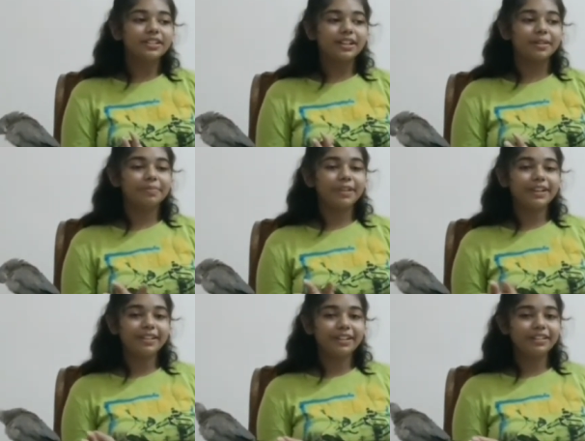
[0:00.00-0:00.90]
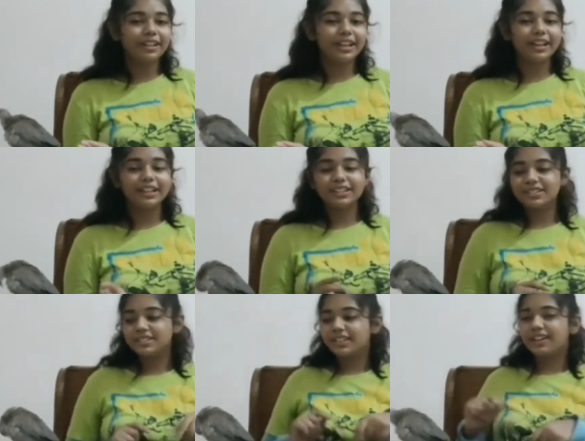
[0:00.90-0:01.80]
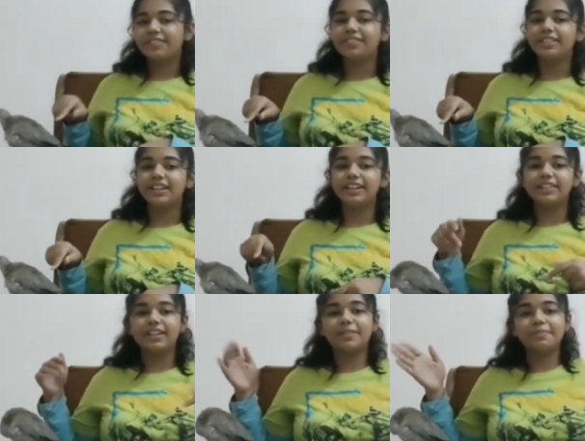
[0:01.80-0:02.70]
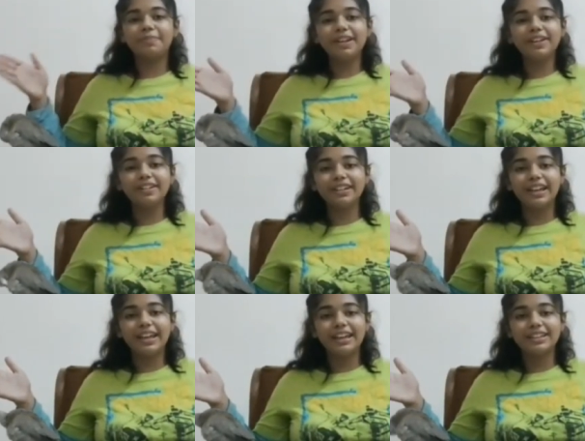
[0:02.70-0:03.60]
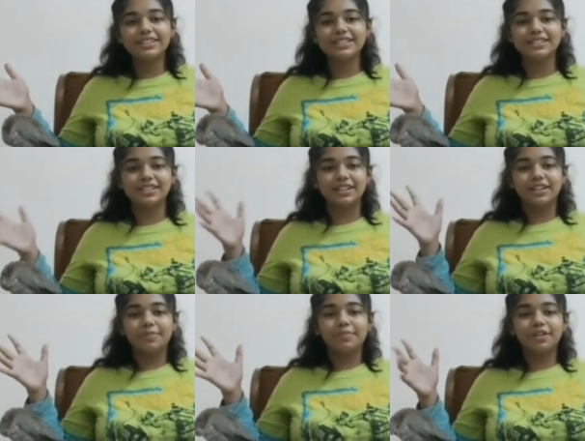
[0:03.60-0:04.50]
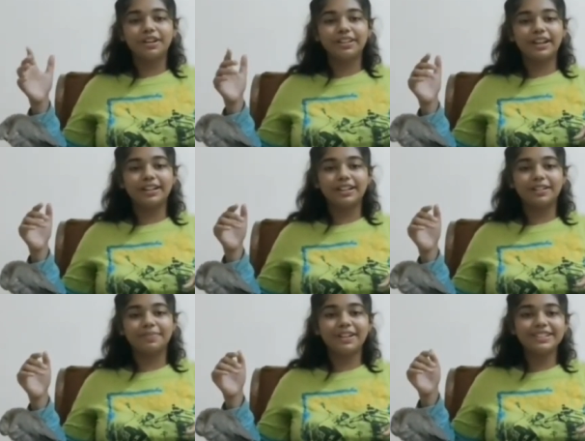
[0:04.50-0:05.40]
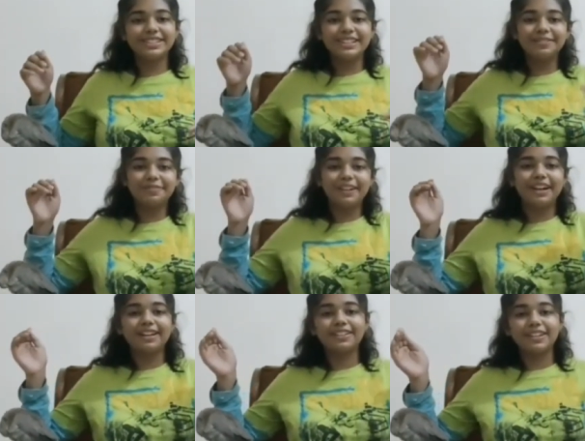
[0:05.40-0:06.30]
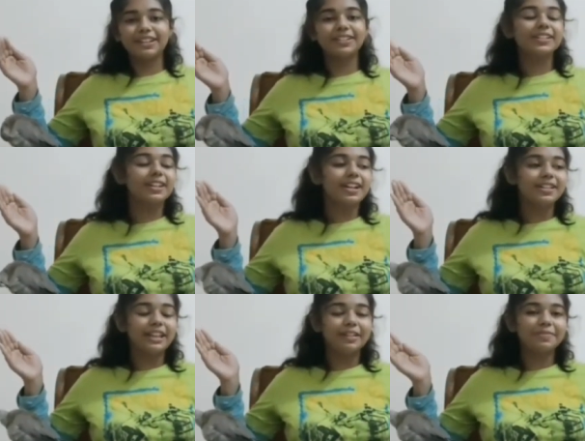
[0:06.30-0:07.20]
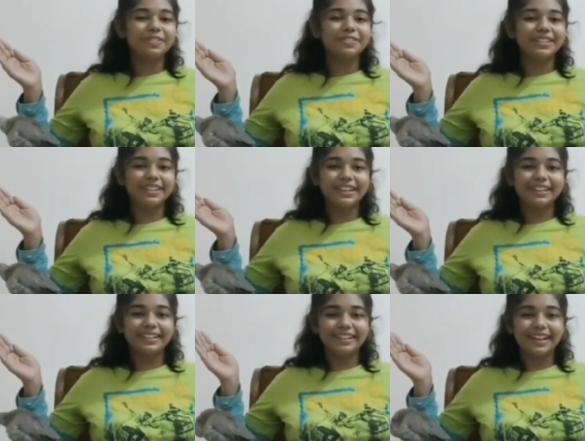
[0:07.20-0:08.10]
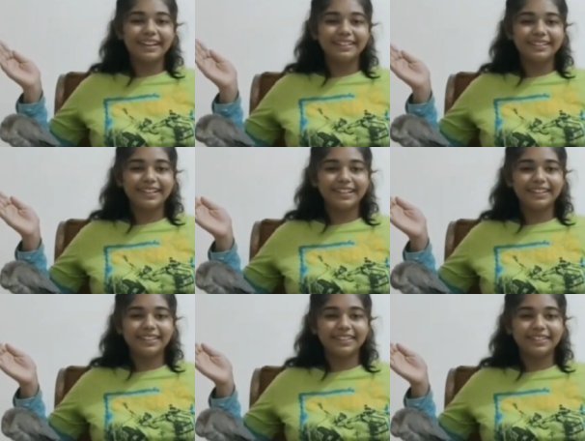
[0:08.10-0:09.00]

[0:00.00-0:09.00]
a bigger cage. Doves needs a bigger cage more than a budgie, but they both need at least